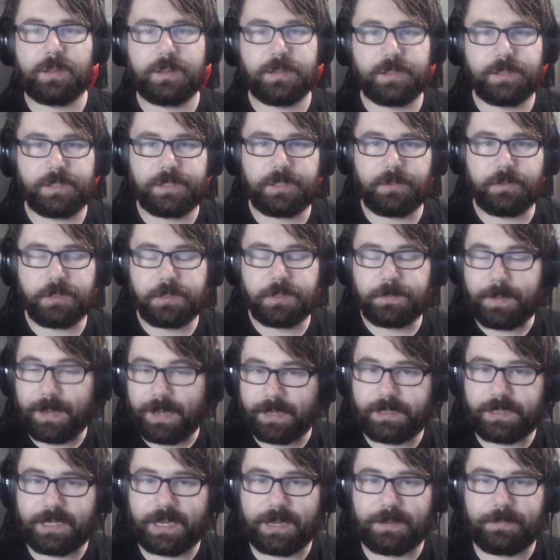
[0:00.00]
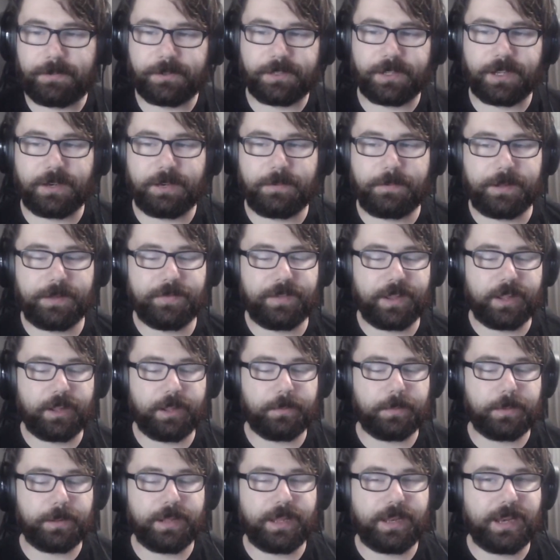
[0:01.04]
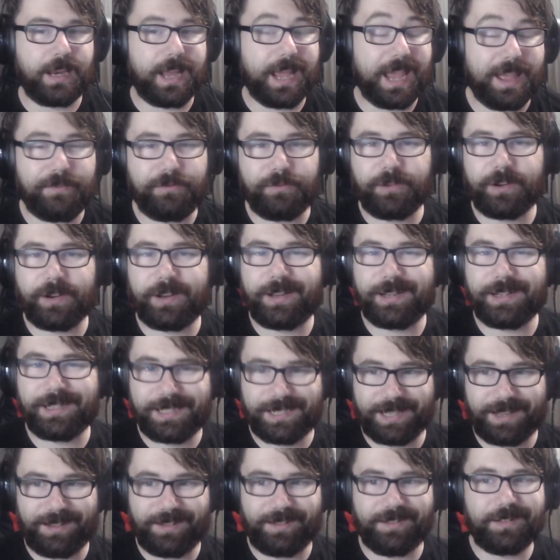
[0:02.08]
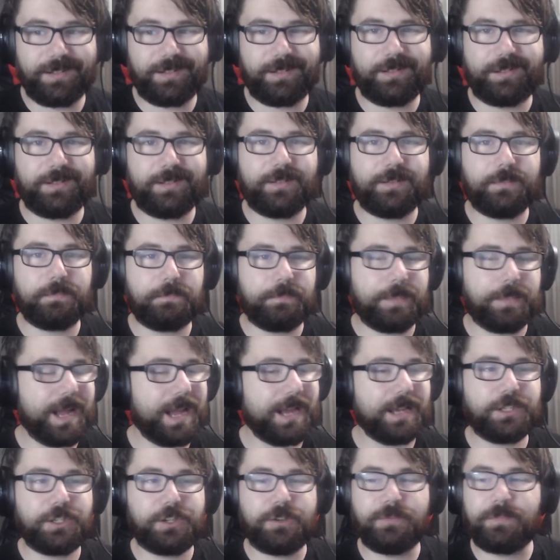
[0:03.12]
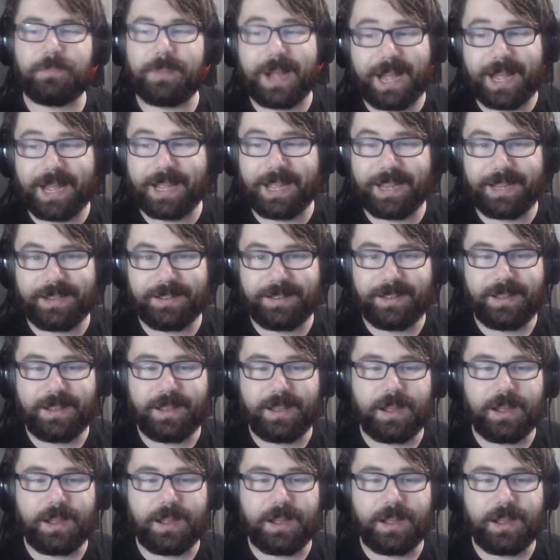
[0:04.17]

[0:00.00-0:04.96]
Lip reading: So those box toppers are going to be available in every single box you buy.